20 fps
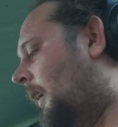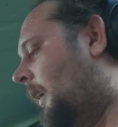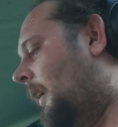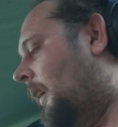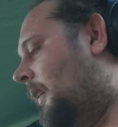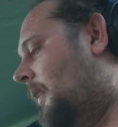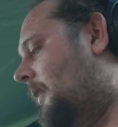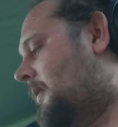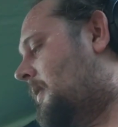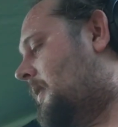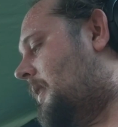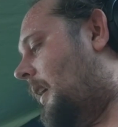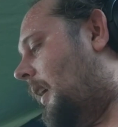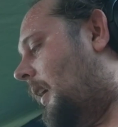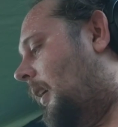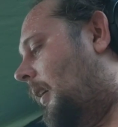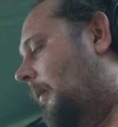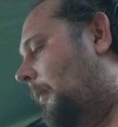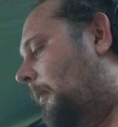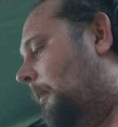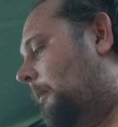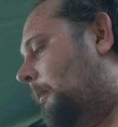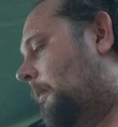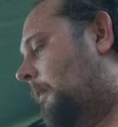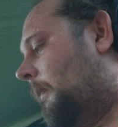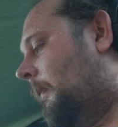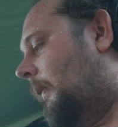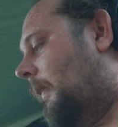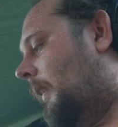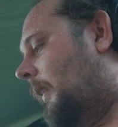is
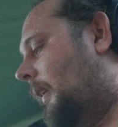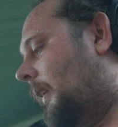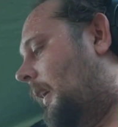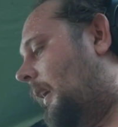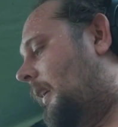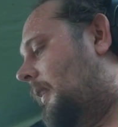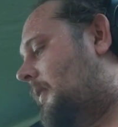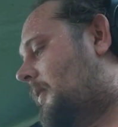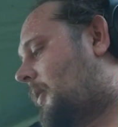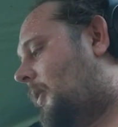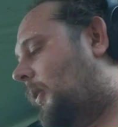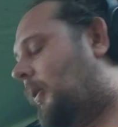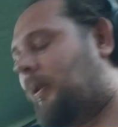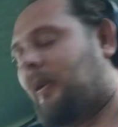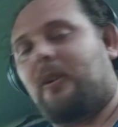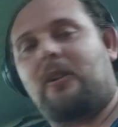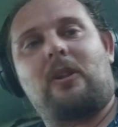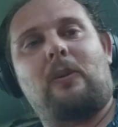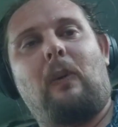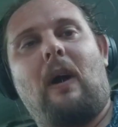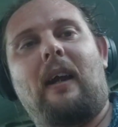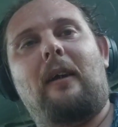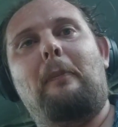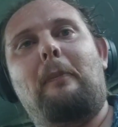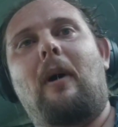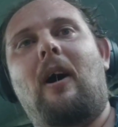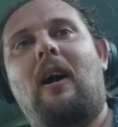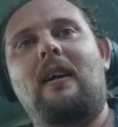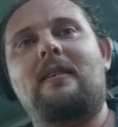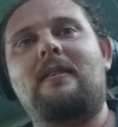called a
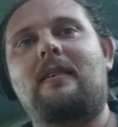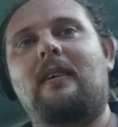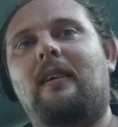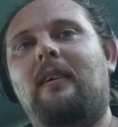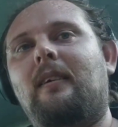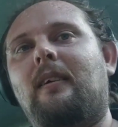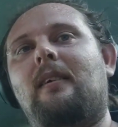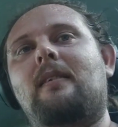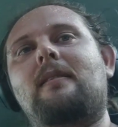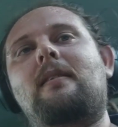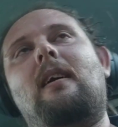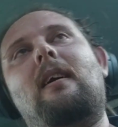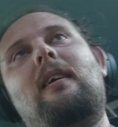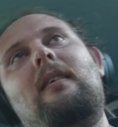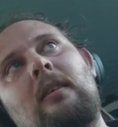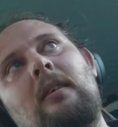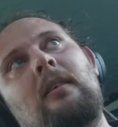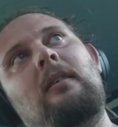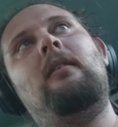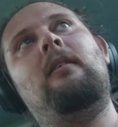Schwankmeister, and I was like,